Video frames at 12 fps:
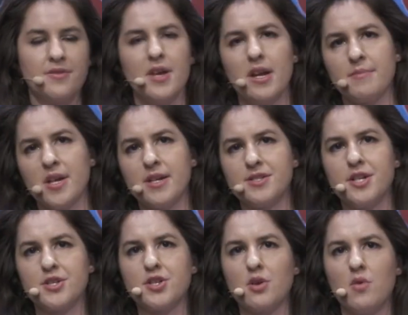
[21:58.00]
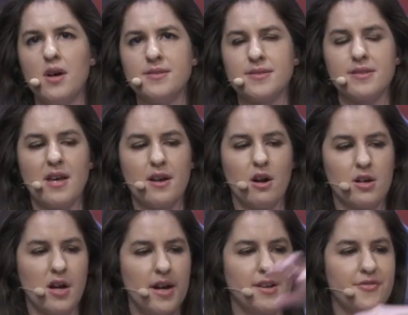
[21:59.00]
Then I'm going to teach the ones that are
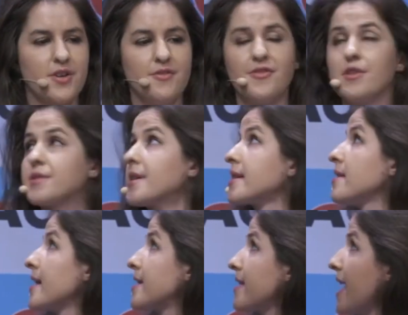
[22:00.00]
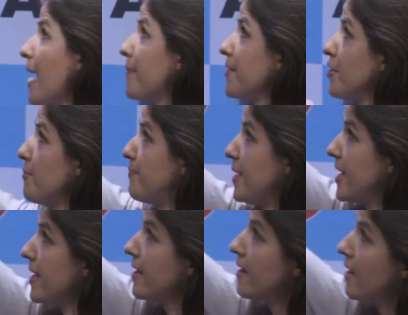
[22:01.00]
kind of confusing, like the capital
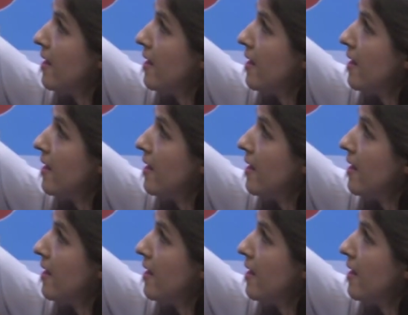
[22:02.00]
B